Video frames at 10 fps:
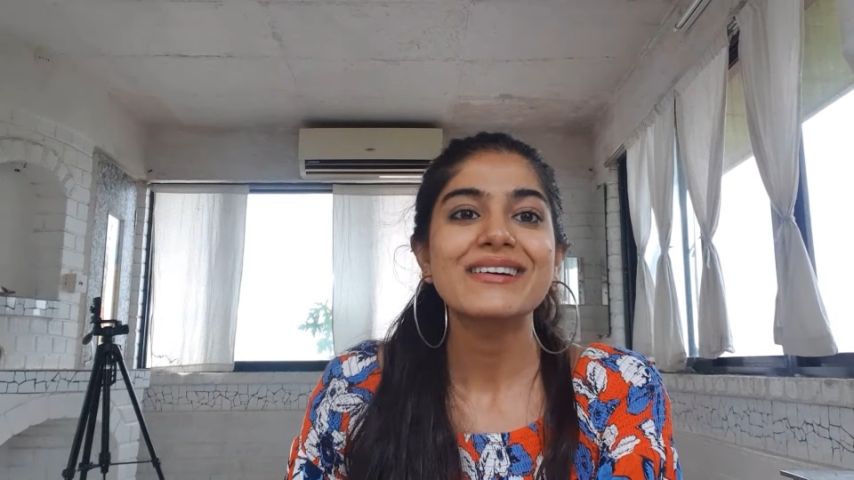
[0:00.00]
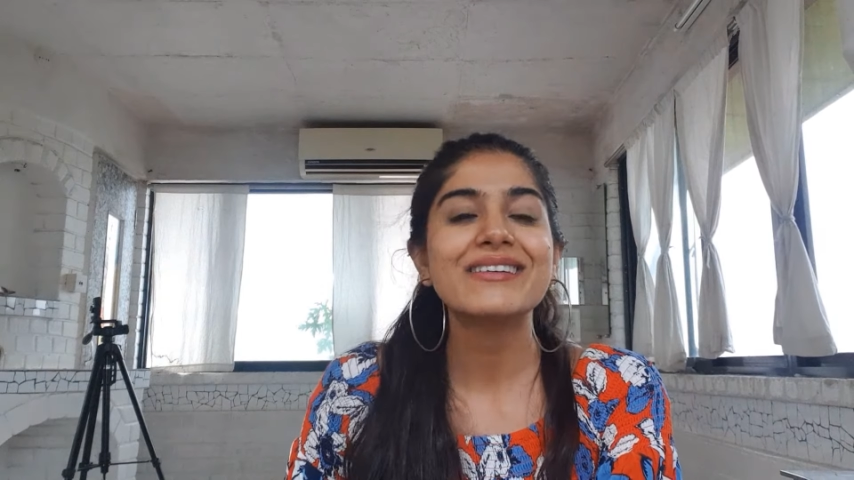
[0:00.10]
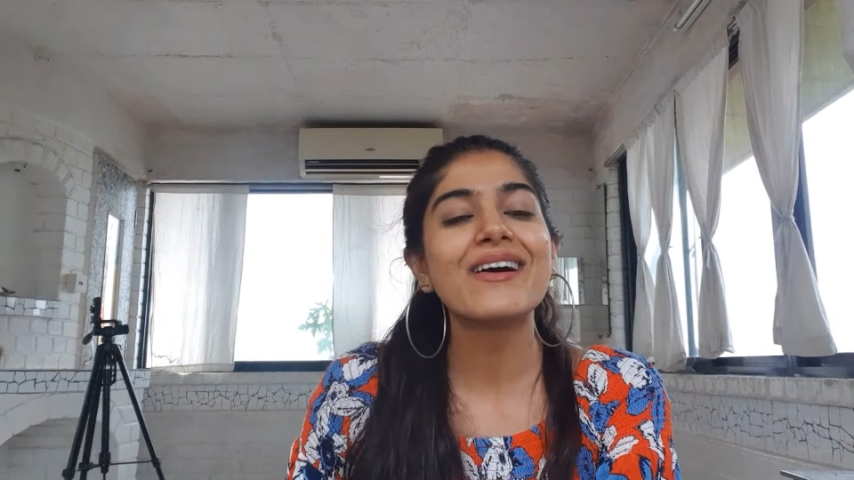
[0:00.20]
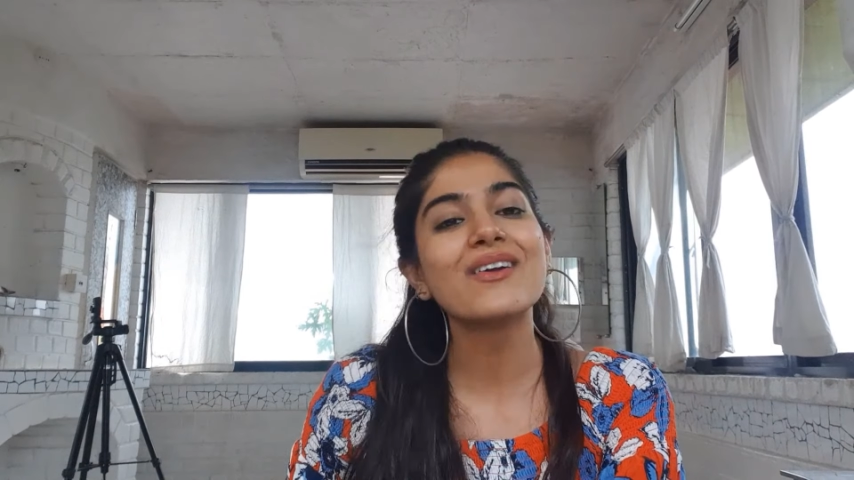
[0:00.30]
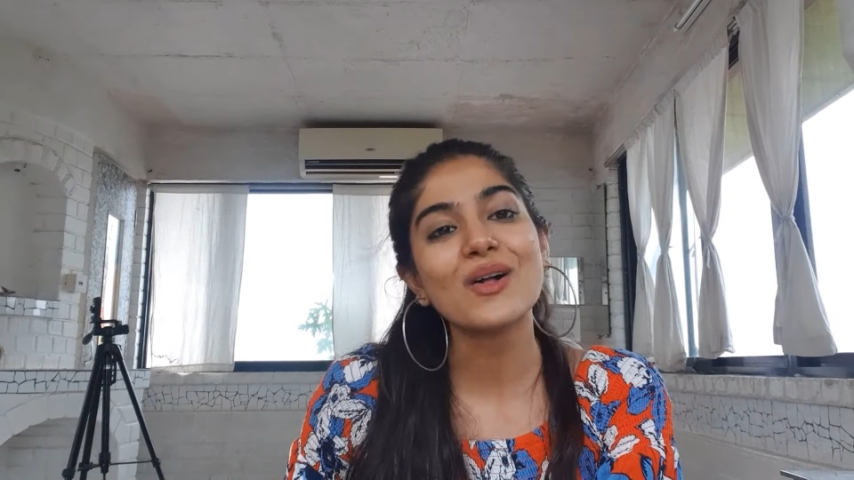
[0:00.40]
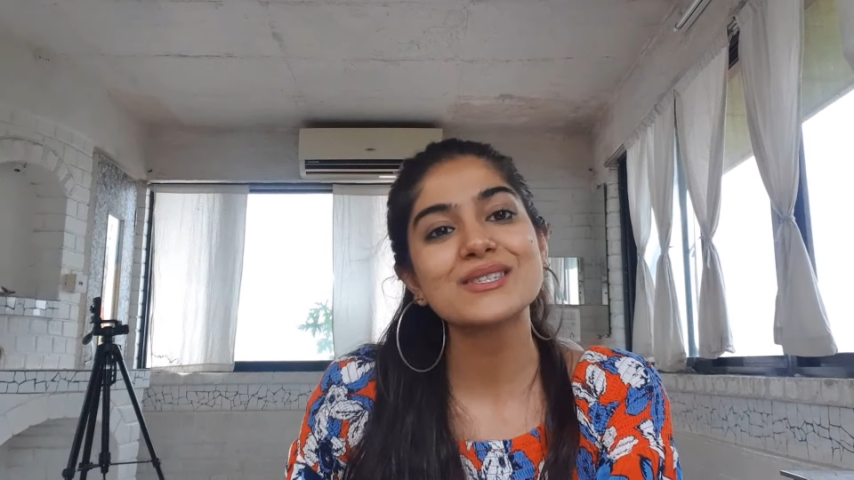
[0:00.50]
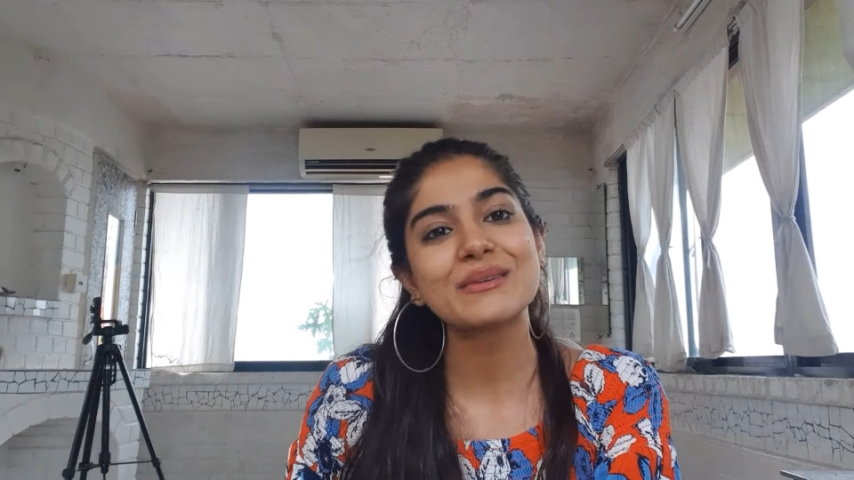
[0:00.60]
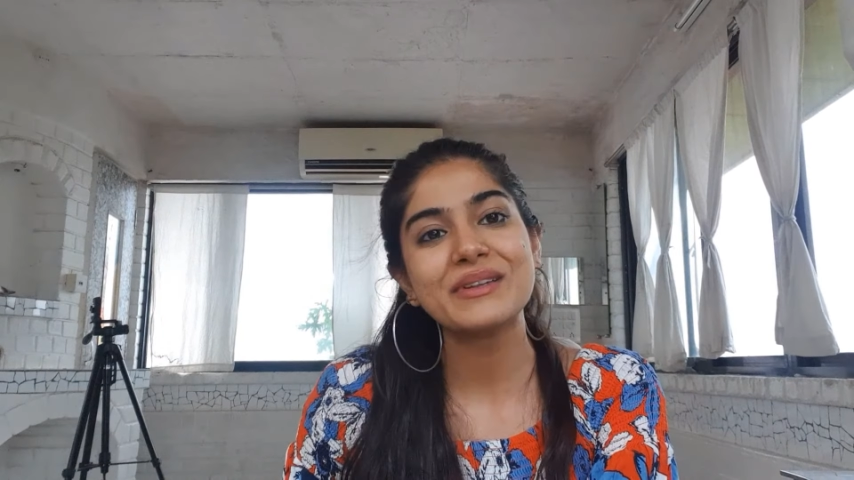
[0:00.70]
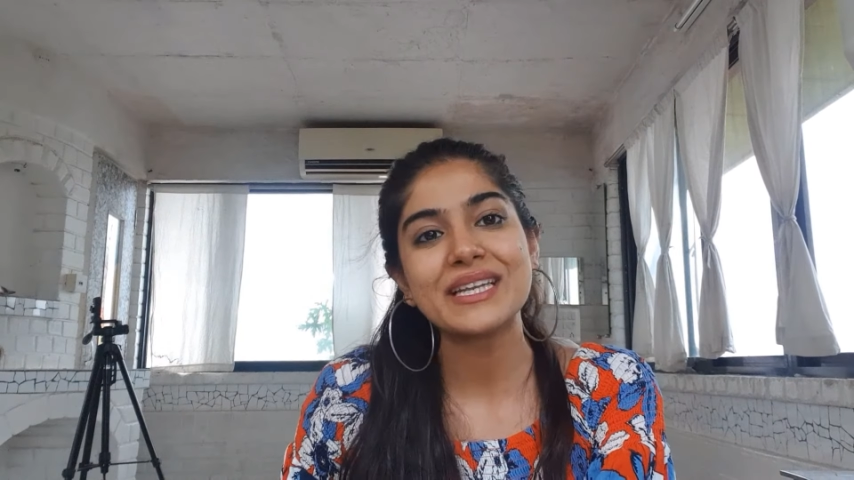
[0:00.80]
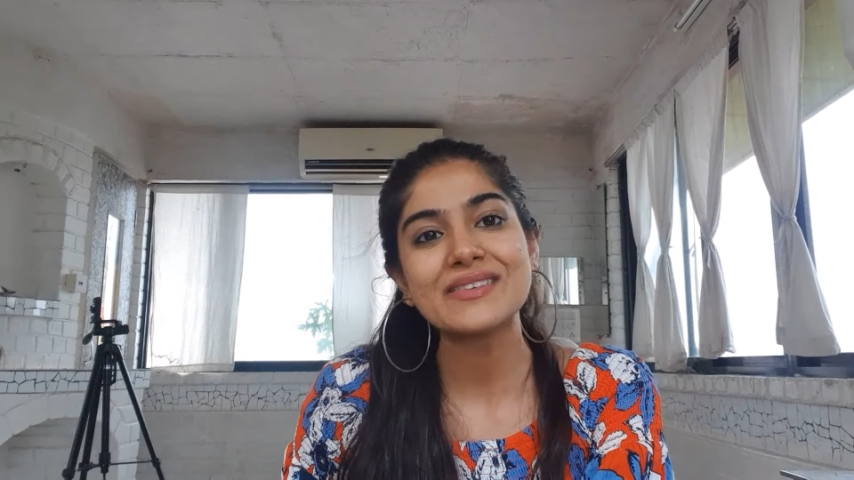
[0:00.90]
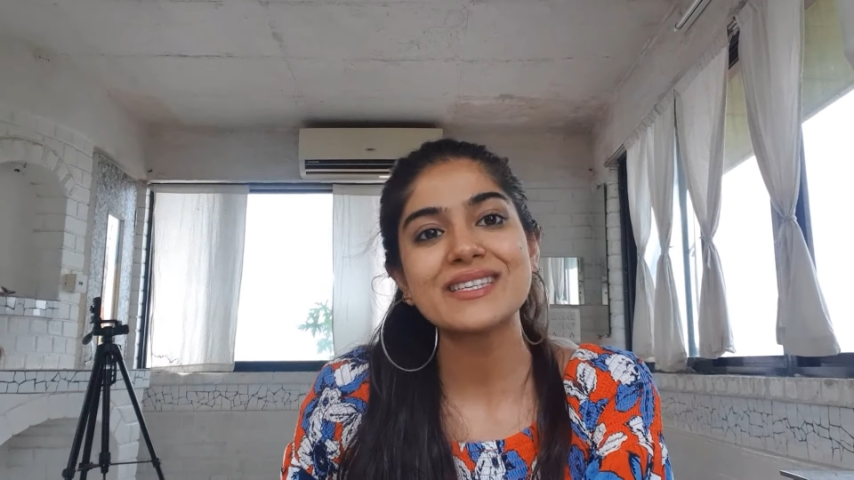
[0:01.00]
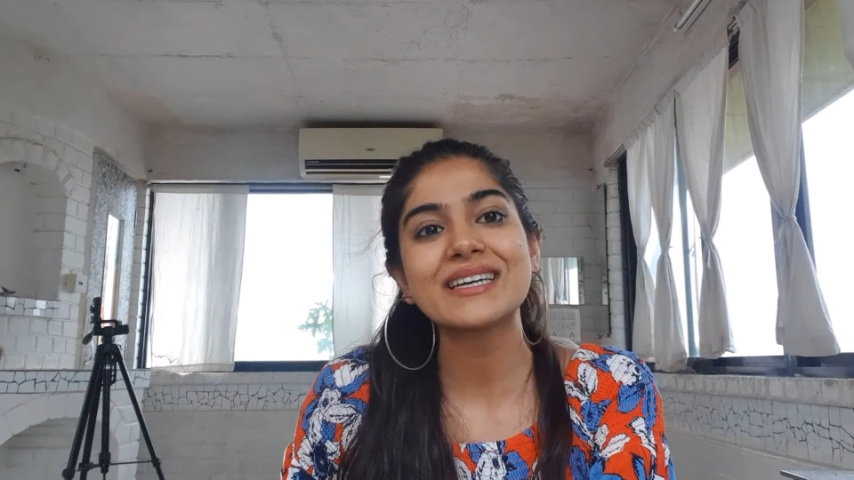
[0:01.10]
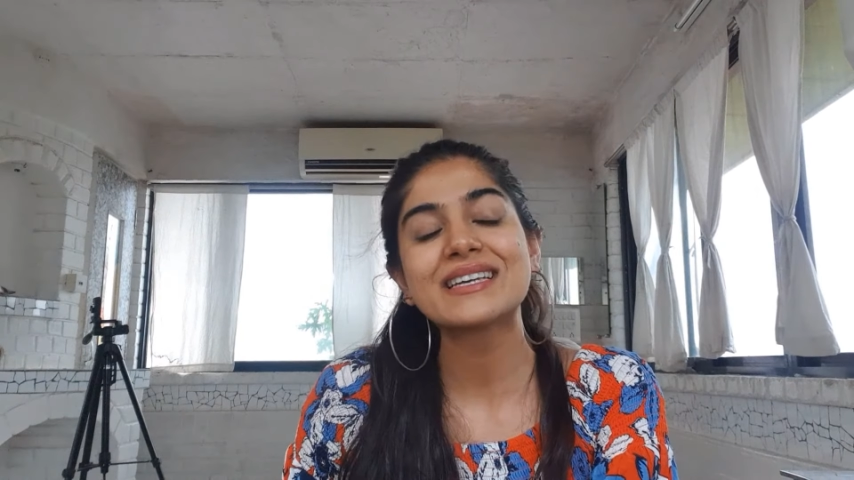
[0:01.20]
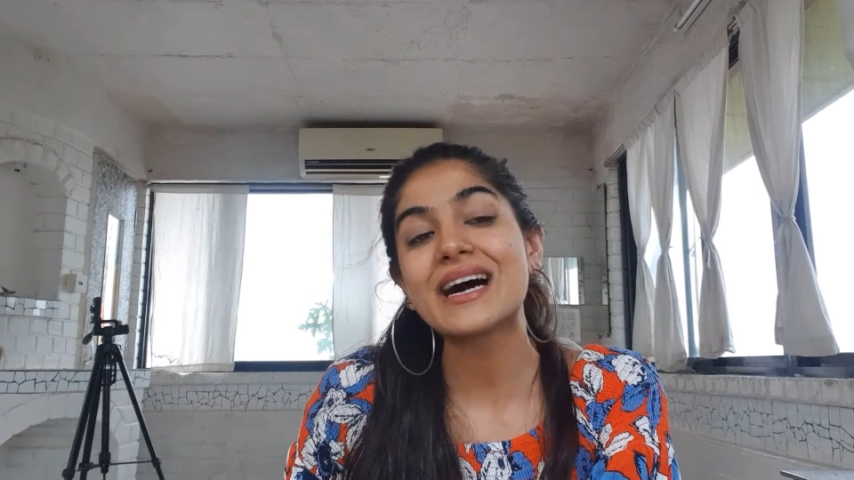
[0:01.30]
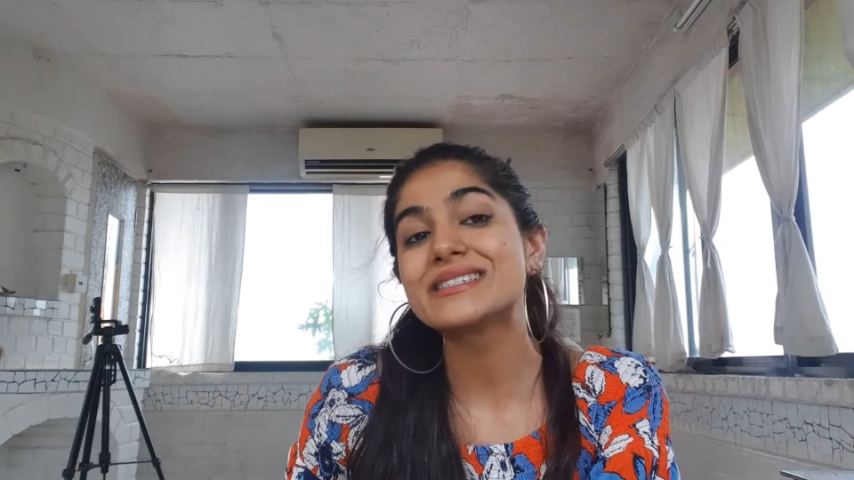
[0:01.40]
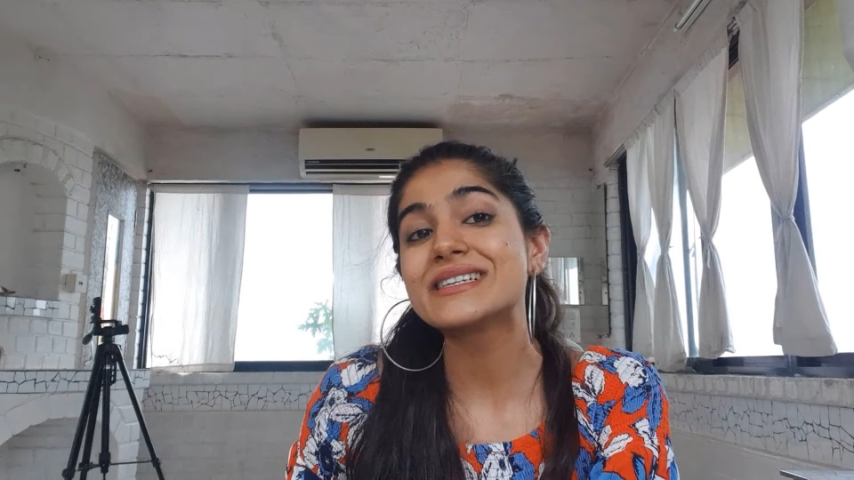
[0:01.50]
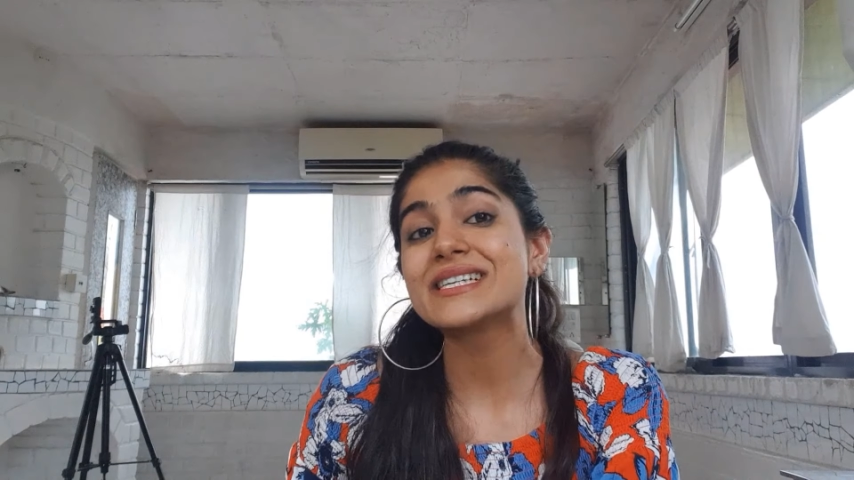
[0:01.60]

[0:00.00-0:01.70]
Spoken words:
Ron also believes that casting